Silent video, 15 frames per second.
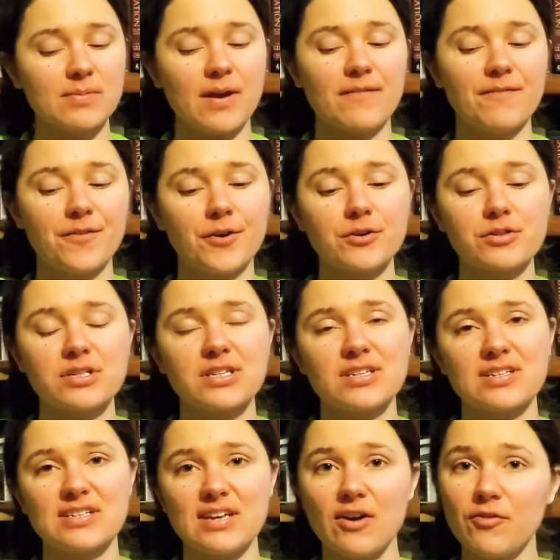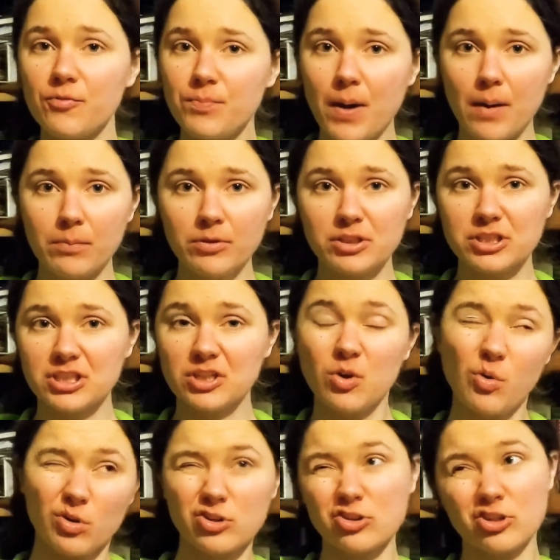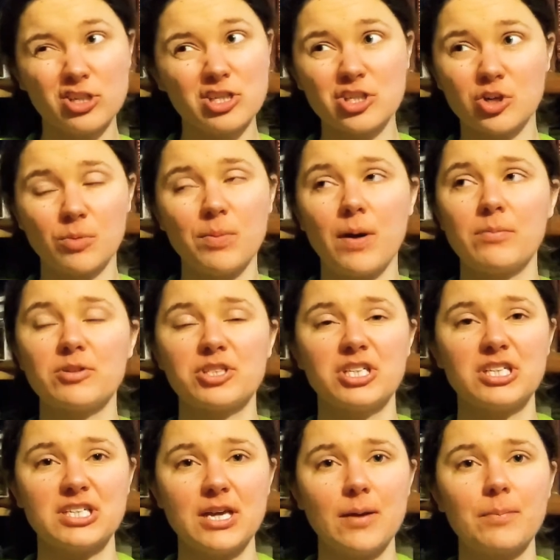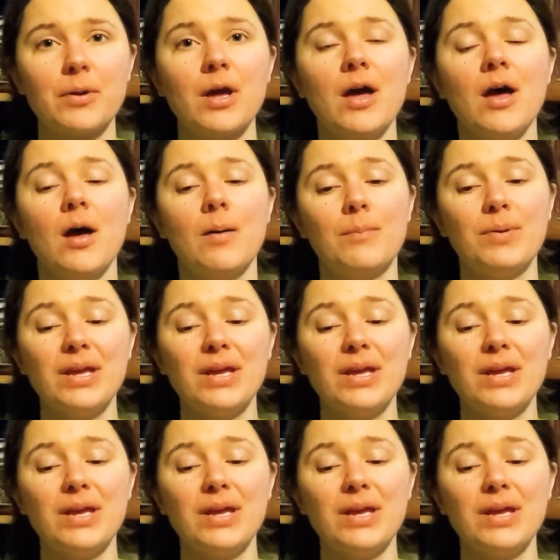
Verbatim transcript: That is my first self-publishing or traditional publishing tip.